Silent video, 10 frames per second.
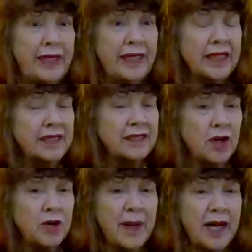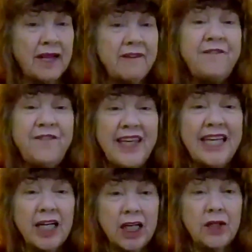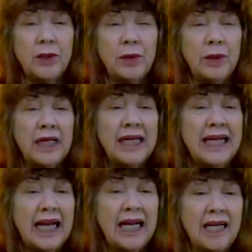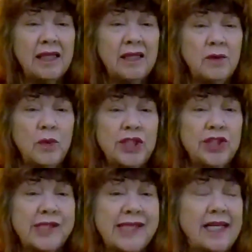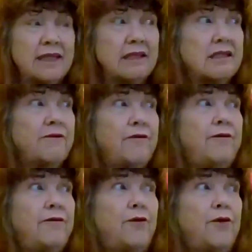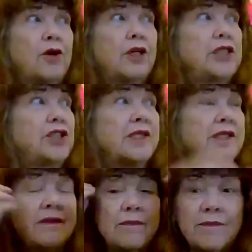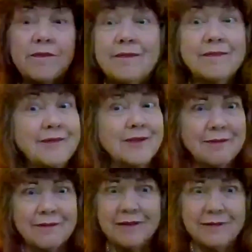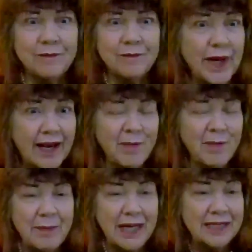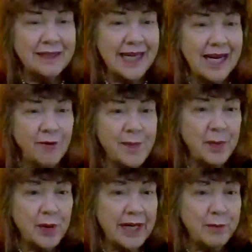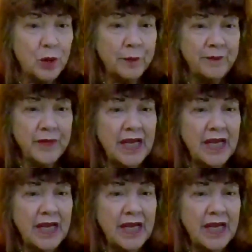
It can go by FECO, uh, which stands for just went out of my mind, can't remember anymore,